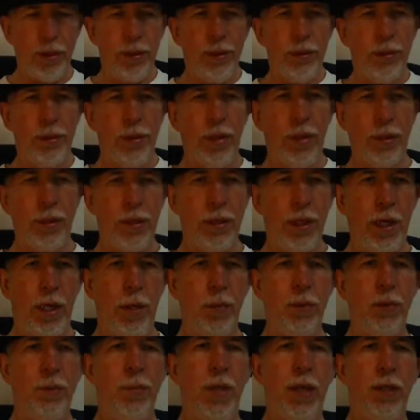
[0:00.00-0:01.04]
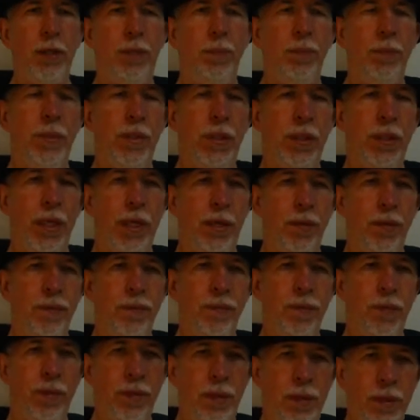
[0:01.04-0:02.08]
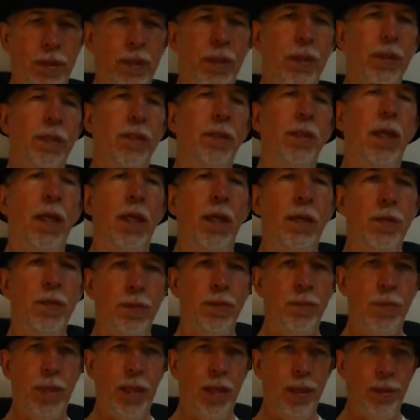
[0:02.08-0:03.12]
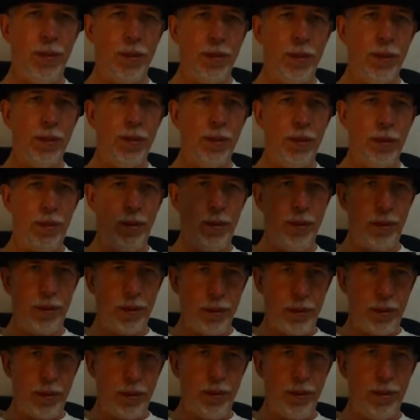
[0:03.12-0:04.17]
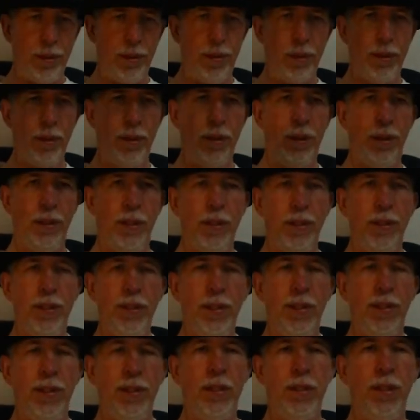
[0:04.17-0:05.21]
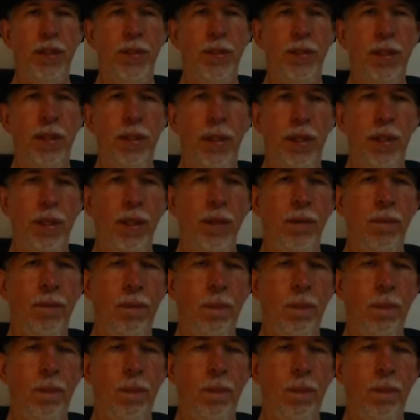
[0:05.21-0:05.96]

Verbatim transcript: So yesterday was about belief. Today is about consistency.